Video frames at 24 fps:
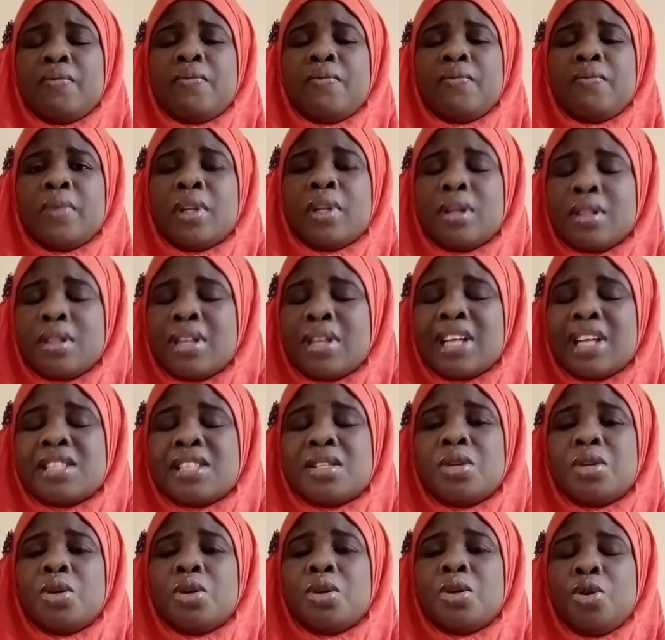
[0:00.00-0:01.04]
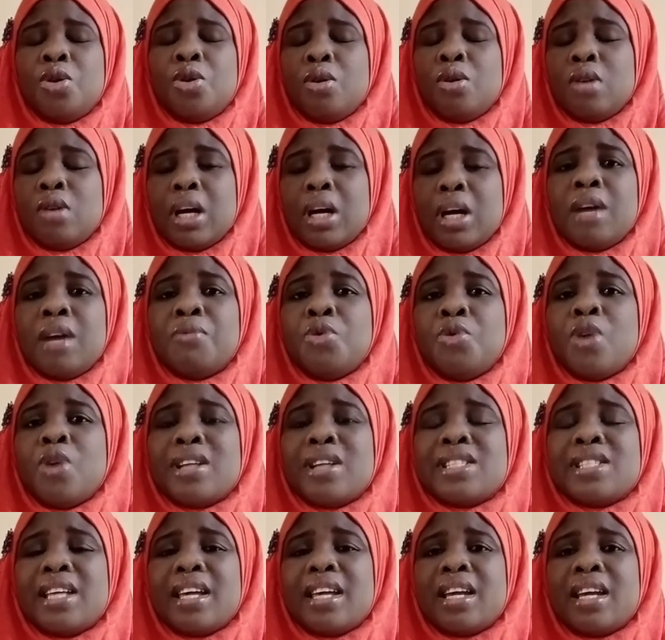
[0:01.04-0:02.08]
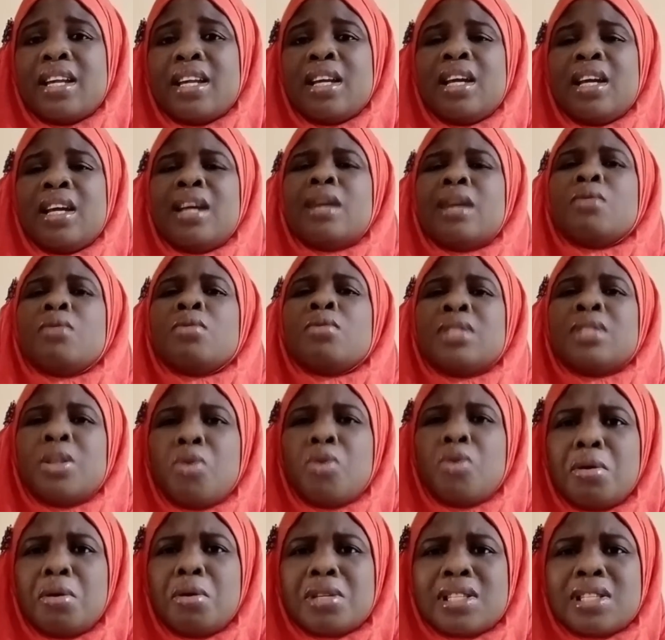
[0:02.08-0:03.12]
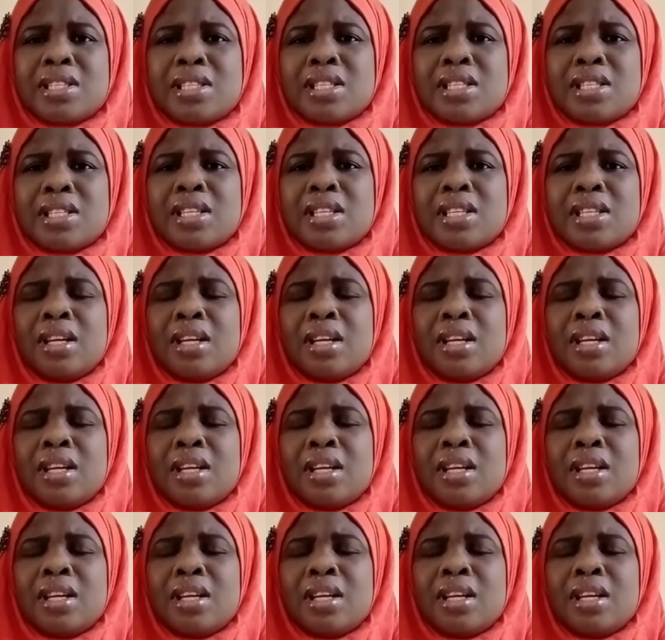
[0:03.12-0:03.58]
that you are taking, the cost,